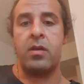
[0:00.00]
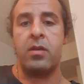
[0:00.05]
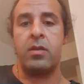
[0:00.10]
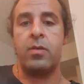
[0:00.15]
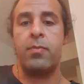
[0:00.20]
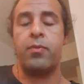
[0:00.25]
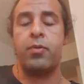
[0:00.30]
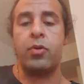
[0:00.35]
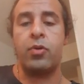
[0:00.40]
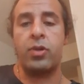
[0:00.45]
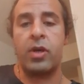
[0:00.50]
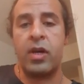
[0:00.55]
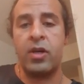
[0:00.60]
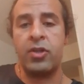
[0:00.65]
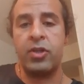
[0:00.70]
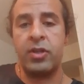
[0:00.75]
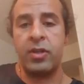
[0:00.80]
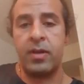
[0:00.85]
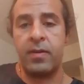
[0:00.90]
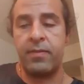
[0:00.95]
the
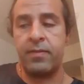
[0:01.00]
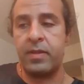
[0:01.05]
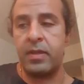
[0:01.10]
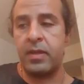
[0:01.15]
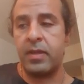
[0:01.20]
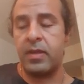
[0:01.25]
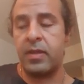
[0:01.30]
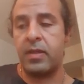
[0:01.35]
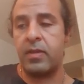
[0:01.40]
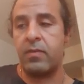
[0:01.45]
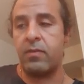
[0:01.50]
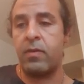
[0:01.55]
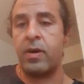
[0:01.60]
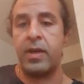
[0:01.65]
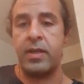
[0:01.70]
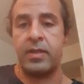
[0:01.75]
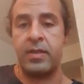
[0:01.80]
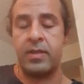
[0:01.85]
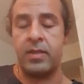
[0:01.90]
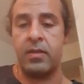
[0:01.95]
production of the
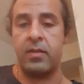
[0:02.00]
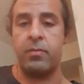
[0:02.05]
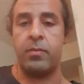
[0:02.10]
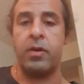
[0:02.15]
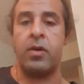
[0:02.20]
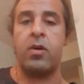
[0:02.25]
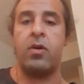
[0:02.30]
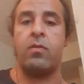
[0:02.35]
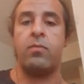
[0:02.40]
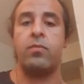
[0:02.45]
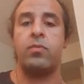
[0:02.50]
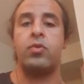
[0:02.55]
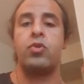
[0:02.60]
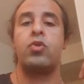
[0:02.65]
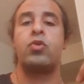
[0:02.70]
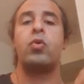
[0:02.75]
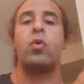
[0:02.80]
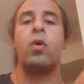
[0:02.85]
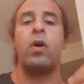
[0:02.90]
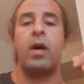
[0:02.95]
white cell becomes
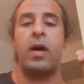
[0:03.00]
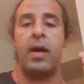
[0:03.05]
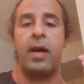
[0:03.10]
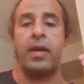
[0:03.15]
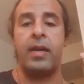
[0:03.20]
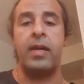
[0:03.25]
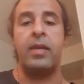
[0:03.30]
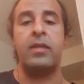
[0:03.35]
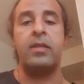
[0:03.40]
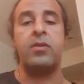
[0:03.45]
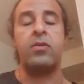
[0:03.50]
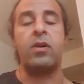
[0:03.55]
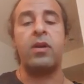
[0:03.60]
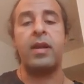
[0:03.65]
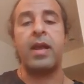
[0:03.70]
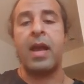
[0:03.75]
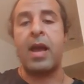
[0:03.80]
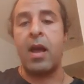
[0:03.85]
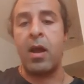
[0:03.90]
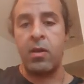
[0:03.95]
so high it
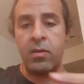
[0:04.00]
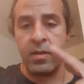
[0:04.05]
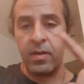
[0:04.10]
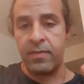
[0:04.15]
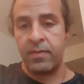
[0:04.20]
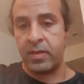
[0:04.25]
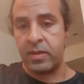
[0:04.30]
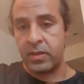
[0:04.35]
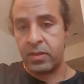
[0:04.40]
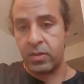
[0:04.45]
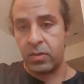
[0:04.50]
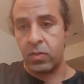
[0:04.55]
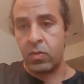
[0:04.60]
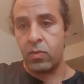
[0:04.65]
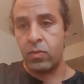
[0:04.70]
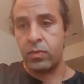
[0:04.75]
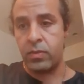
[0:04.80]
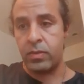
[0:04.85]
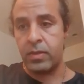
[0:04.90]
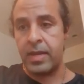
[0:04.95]
run out of its
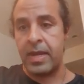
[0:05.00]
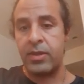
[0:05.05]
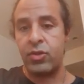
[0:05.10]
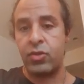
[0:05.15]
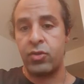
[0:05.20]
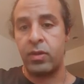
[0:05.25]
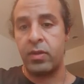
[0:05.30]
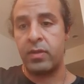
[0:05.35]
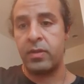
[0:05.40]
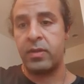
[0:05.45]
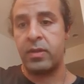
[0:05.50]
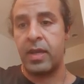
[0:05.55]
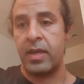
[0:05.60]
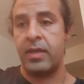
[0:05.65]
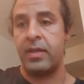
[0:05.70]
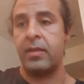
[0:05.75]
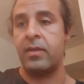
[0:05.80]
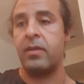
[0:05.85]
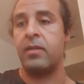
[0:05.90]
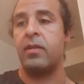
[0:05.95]
own natural
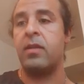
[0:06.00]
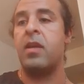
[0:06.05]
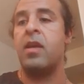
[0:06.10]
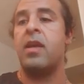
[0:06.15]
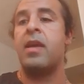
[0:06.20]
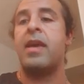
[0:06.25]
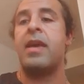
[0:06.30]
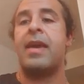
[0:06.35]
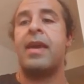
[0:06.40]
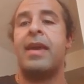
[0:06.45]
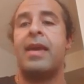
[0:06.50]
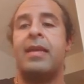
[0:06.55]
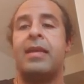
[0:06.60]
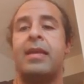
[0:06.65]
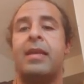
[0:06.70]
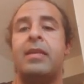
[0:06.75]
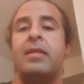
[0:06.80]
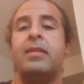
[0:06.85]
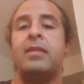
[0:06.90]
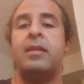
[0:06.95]
cycle, and
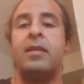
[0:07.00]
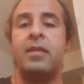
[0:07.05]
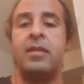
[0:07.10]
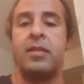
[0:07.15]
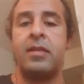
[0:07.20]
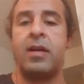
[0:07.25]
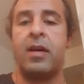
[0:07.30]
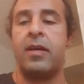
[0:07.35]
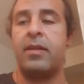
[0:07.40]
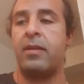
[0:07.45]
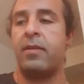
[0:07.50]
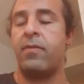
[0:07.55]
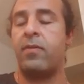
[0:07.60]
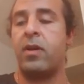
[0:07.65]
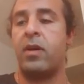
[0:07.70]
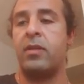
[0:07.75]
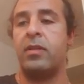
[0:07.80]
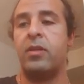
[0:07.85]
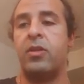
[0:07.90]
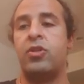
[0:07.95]
in this kind of
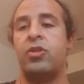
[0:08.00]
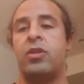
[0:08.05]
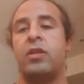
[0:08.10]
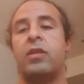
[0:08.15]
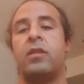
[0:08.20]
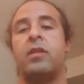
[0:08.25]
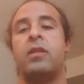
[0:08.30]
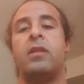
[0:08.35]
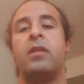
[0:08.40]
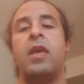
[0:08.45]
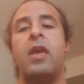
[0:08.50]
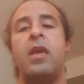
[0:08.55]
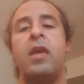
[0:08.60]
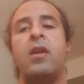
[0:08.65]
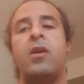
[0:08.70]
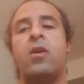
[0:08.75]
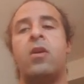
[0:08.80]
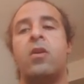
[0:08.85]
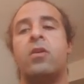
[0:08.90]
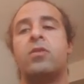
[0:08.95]
condition, they
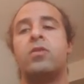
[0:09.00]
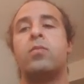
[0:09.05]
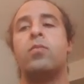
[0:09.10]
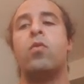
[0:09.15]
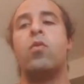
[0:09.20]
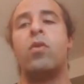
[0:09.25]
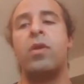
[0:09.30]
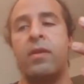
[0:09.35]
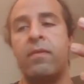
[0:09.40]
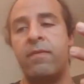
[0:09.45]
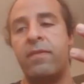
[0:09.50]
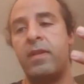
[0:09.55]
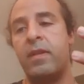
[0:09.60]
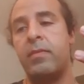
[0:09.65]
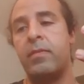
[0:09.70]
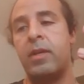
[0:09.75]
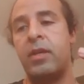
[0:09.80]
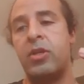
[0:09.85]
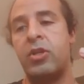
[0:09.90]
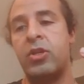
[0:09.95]
cause more
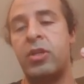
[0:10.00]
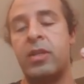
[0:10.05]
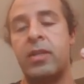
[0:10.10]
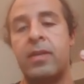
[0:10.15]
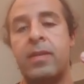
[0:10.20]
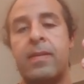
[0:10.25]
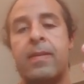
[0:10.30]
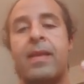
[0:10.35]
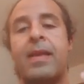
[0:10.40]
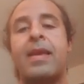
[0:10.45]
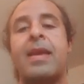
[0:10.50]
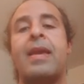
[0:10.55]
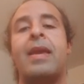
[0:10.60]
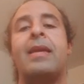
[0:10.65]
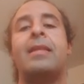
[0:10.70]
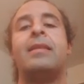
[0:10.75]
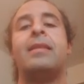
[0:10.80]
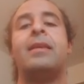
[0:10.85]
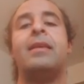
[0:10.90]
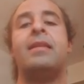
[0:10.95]
inflammation
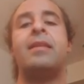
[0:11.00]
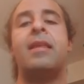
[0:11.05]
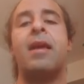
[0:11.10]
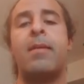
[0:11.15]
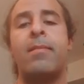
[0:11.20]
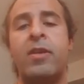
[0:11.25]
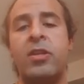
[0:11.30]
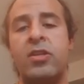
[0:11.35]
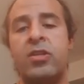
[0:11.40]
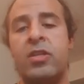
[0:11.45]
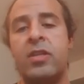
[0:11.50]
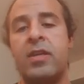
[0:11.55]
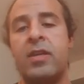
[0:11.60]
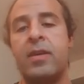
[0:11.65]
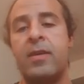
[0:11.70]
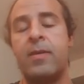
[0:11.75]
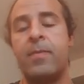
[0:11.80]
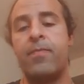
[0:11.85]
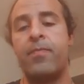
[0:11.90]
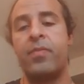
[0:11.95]
and they damage
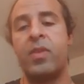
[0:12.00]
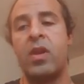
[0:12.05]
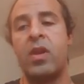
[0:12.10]
the